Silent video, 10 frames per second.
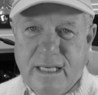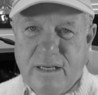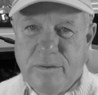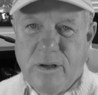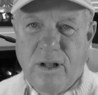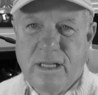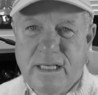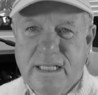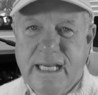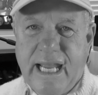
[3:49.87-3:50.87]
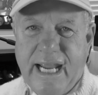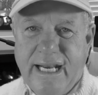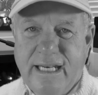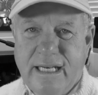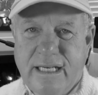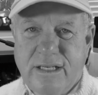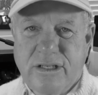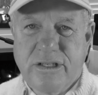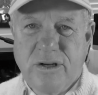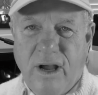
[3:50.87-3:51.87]
And we all hugged Kate and
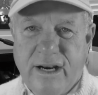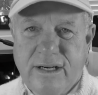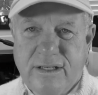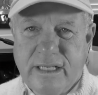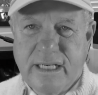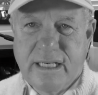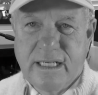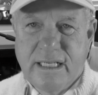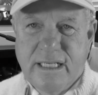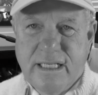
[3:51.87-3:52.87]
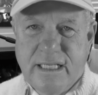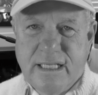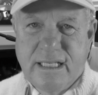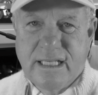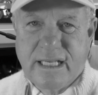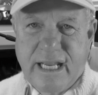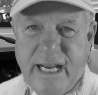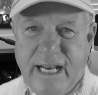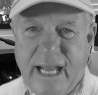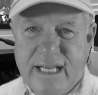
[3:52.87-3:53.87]
her daughter, and
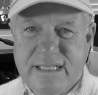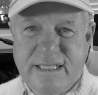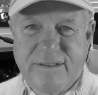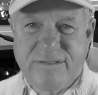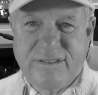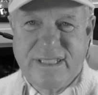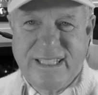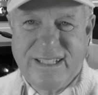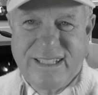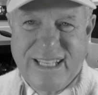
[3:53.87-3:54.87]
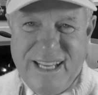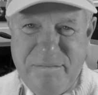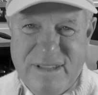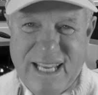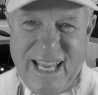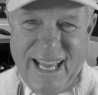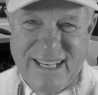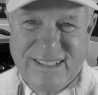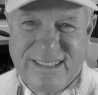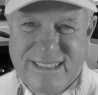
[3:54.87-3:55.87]
Kate asked if she could keep the
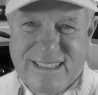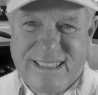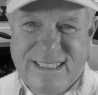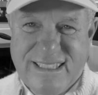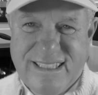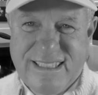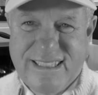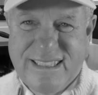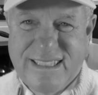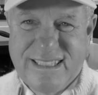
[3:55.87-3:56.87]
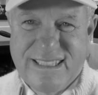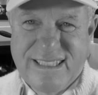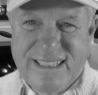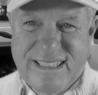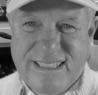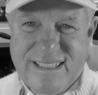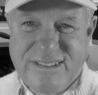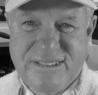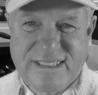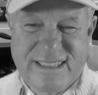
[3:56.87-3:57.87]
candles
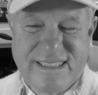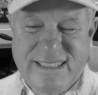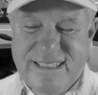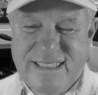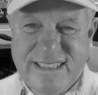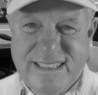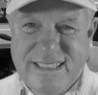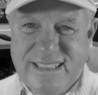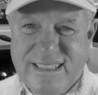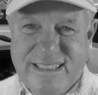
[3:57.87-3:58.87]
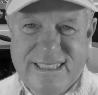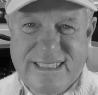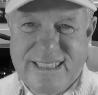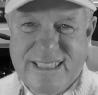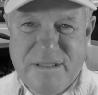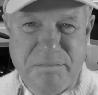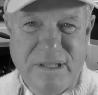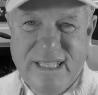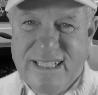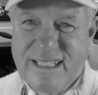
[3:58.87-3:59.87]
those
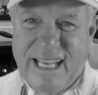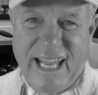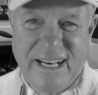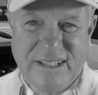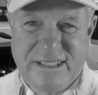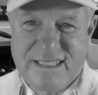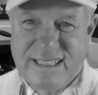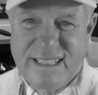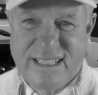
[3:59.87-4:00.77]
simple little candles.